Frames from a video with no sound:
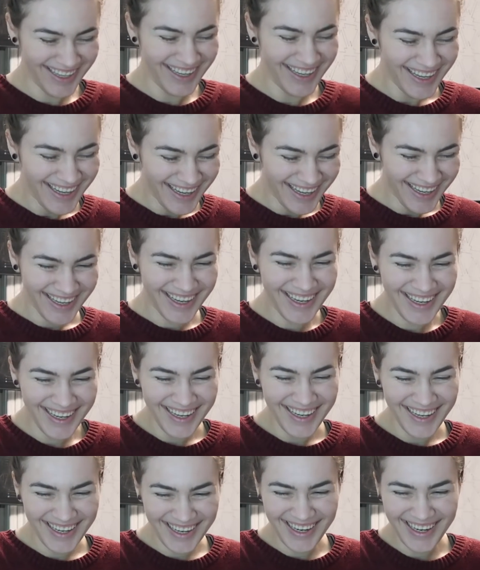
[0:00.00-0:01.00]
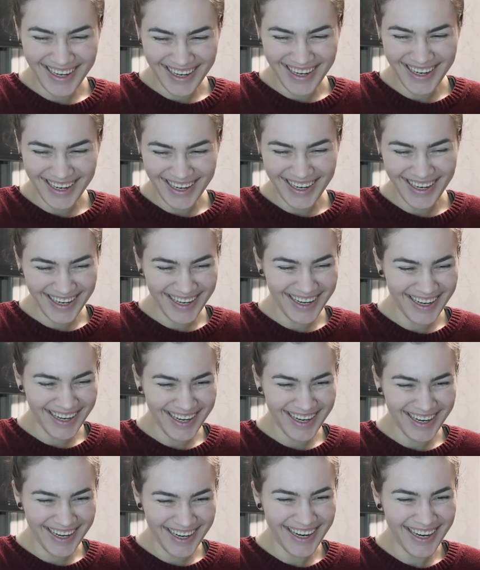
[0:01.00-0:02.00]
Can you tell me you're like
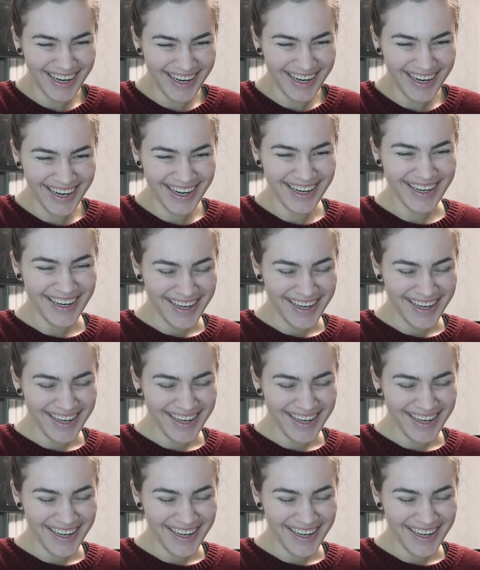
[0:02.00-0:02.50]
recording this?